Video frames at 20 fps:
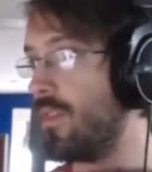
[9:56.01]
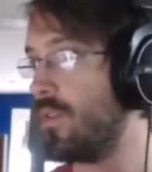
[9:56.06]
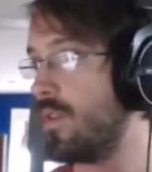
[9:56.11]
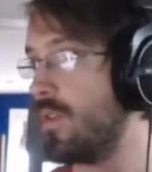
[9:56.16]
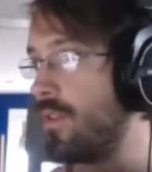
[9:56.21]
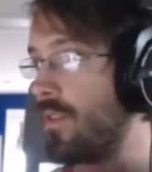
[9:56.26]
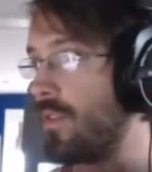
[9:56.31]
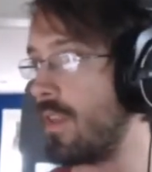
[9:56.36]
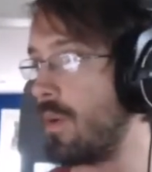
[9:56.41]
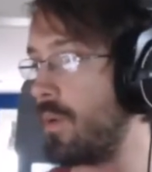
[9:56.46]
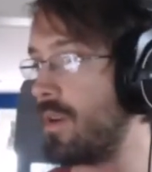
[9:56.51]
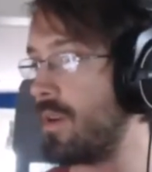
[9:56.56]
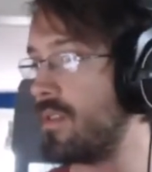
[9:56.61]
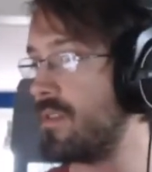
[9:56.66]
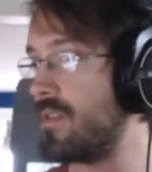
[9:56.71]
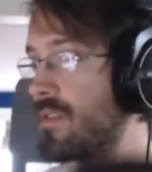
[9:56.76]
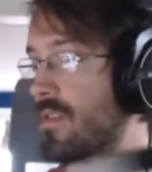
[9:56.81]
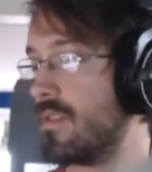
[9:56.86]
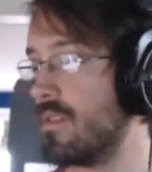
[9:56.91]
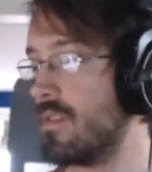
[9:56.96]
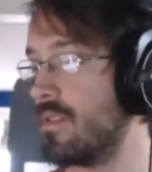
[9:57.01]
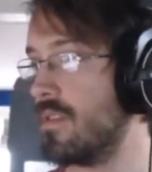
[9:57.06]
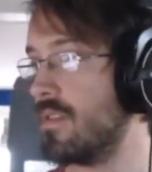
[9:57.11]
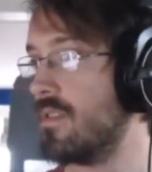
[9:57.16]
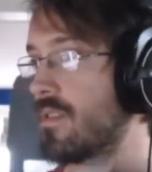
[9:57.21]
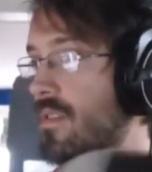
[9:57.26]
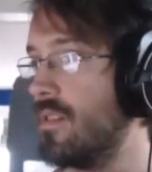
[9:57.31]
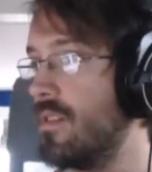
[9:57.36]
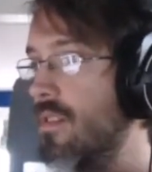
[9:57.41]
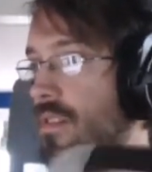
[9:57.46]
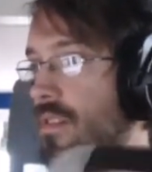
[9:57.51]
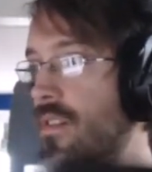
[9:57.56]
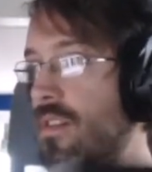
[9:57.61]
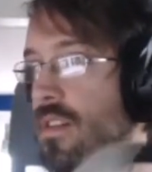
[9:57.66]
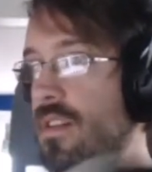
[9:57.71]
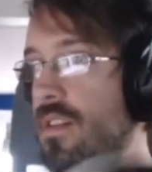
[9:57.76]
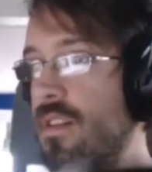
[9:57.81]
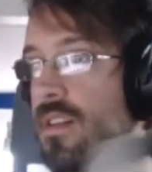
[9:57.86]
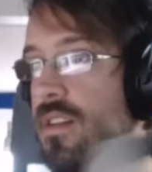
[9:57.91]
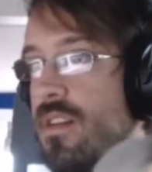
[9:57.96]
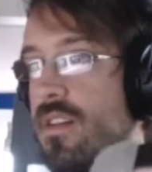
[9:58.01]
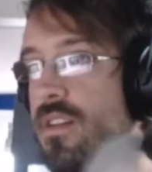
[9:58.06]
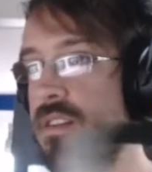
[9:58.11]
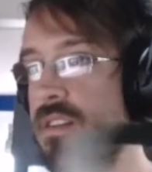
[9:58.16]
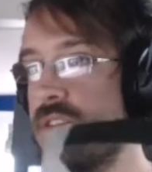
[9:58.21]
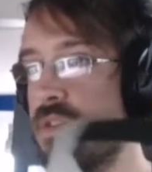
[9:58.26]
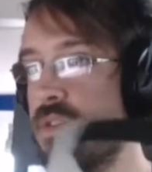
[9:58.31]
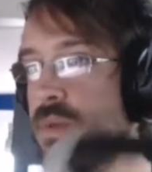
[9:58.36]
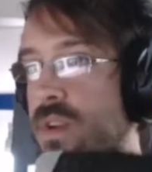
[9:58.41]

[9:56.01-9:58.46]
Whoever that was. So